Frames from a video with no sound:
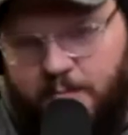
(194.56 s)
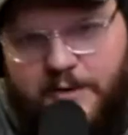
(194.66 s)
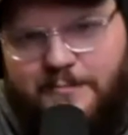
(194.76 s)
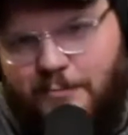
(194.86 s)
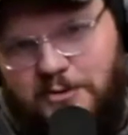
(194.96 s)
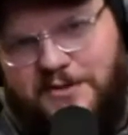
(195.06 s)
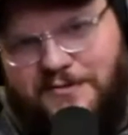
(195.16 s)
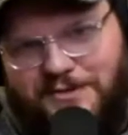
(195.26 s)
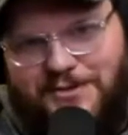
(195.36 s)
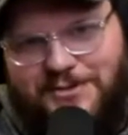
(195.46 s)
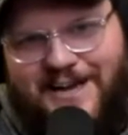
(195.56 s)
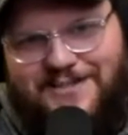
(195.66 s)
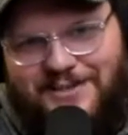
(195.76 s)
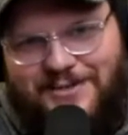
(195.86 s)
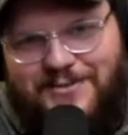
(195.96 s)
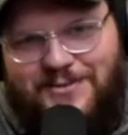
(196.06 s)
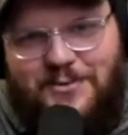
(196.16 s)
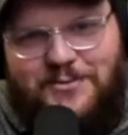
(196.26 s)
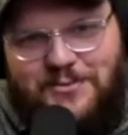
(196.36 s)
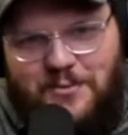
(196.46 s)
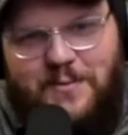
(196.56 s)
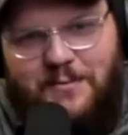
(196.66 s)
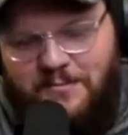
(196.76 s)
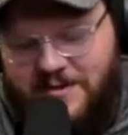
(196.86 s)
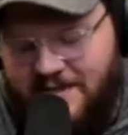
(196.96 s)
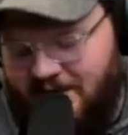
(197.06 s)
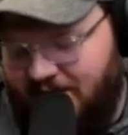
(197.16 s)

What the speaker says: but most of us are SaaS here, so we're probably not in